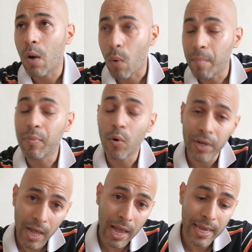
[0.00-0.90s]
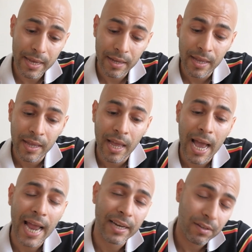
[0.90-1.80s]
1.8,
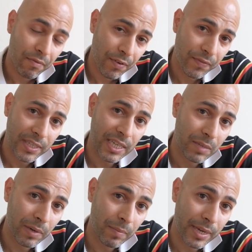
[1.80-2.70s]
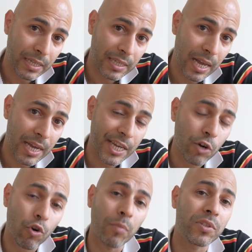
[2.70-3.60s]
and 56mm in
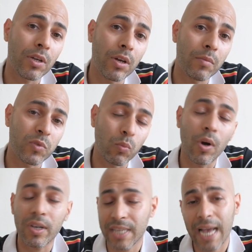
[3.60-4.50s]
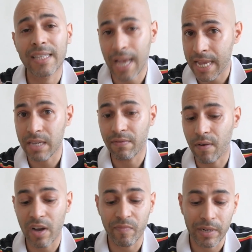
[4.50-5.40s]
crop terms works out to
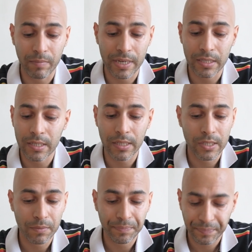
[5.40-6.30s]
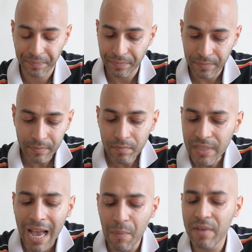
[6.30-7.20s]
85mm.
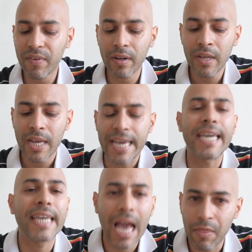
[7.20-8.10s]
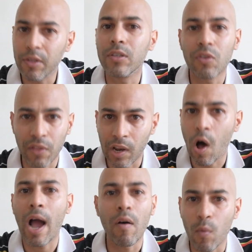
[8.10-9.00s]
However, it gathers the
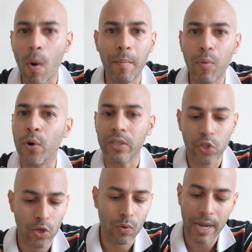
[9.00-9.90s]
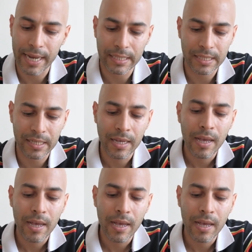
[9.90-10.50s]
light of a 1.2 lens.